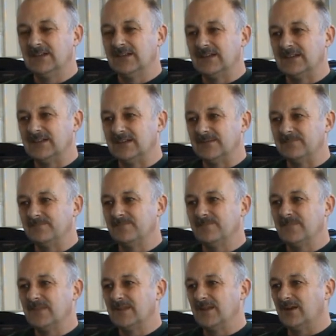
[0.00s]

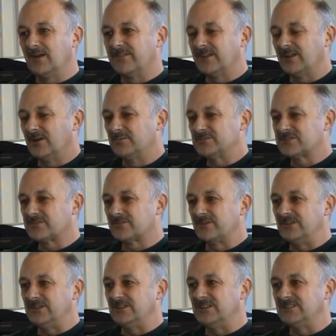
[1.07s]
I think I was
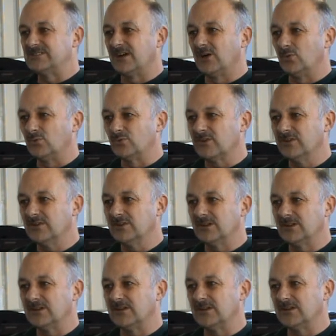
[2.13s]
3 years old,
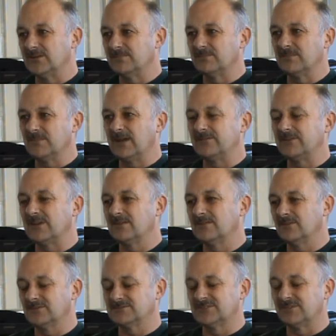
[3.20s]

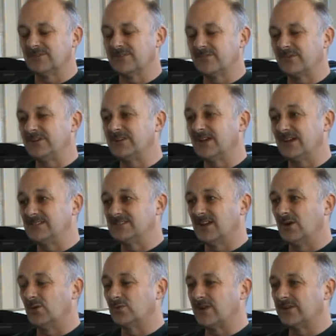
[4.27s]
3 days
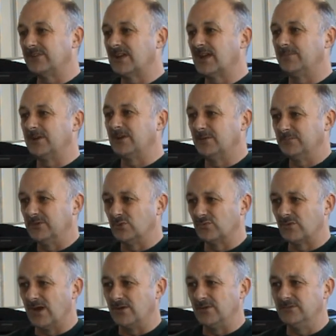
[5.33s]
old, and come out on Mill
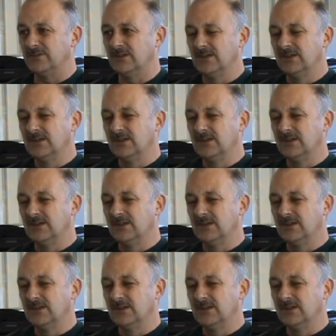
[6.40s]
Road,